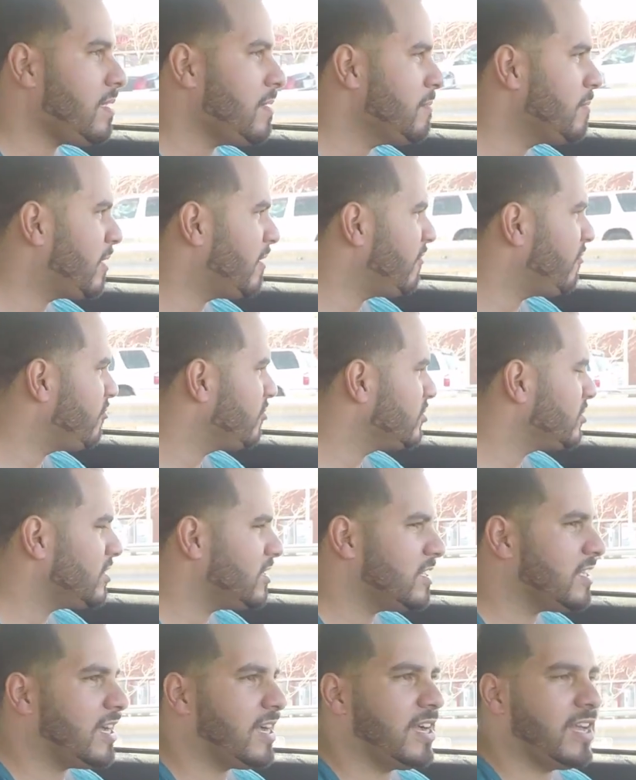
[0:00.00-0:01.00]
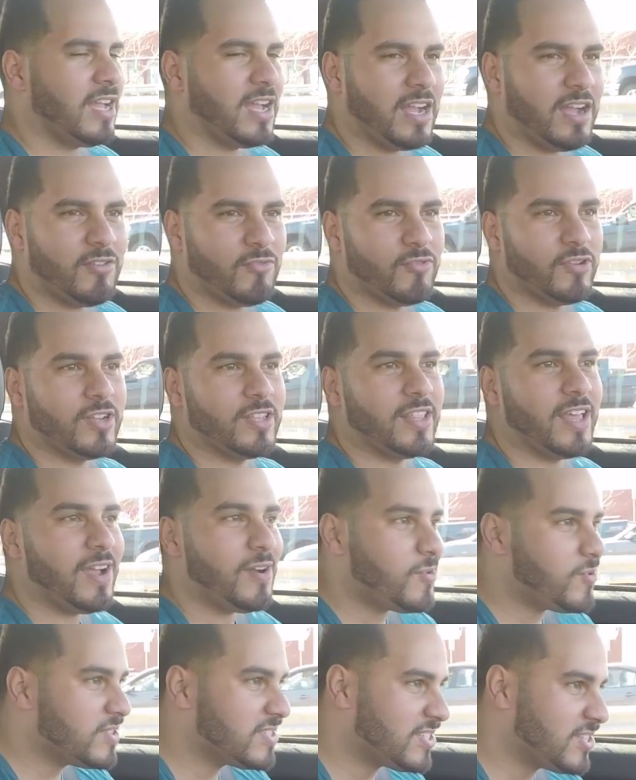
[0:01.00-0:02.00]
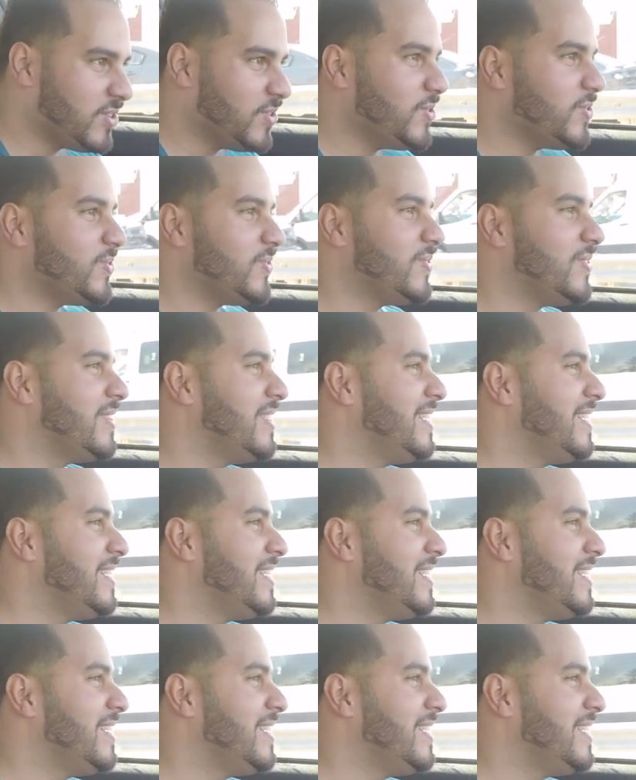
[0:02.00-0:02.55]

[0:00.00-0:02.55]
But unfortunately I got rid of that one too.